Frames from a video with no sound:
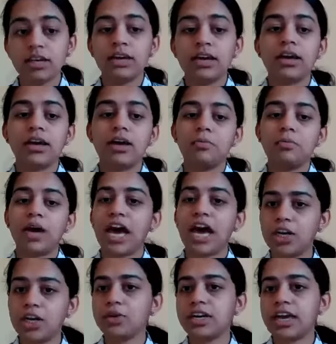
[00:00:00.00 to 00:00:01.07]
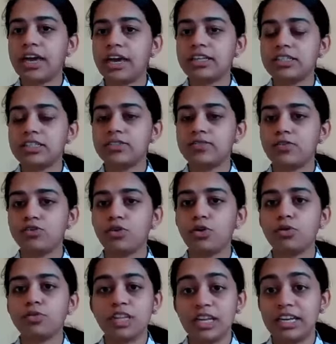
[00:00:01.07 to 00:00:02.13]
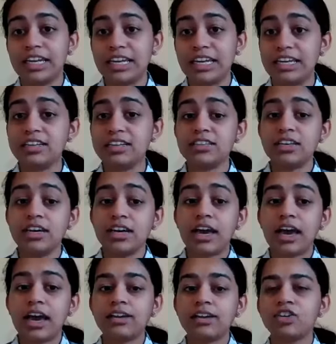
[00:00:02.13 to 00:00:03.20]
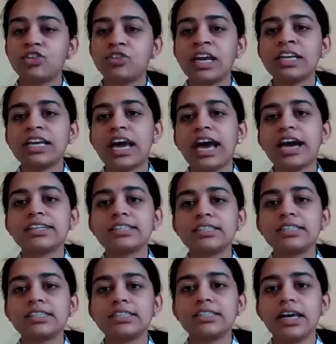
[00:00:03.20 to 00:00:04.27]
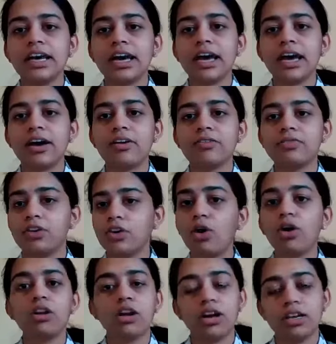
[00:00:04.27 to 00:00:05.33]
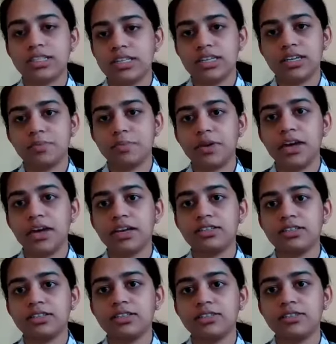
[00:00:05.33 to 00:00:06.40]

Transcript: advocate for those in need, and create actions that have long-lasting impact.